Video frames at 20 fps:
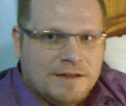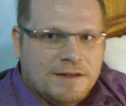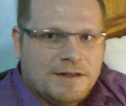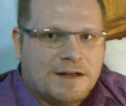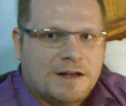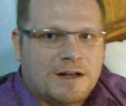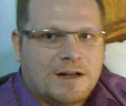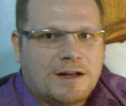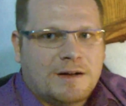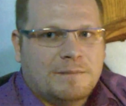
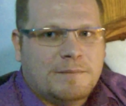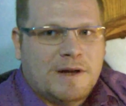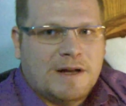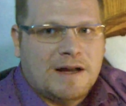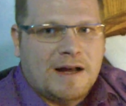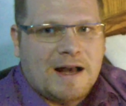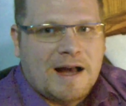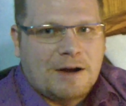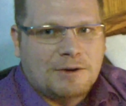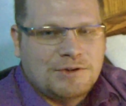
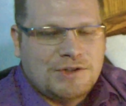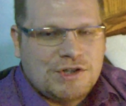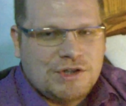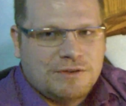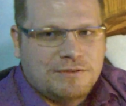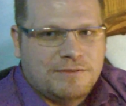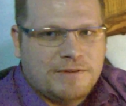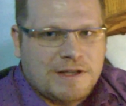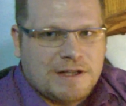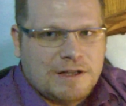how-to
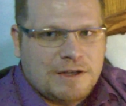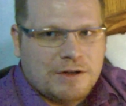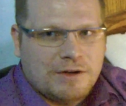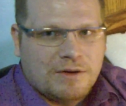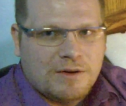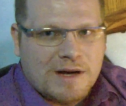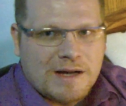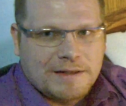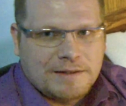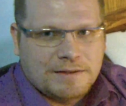
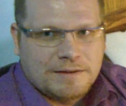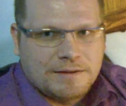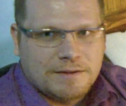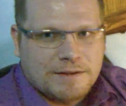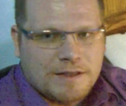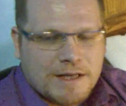video on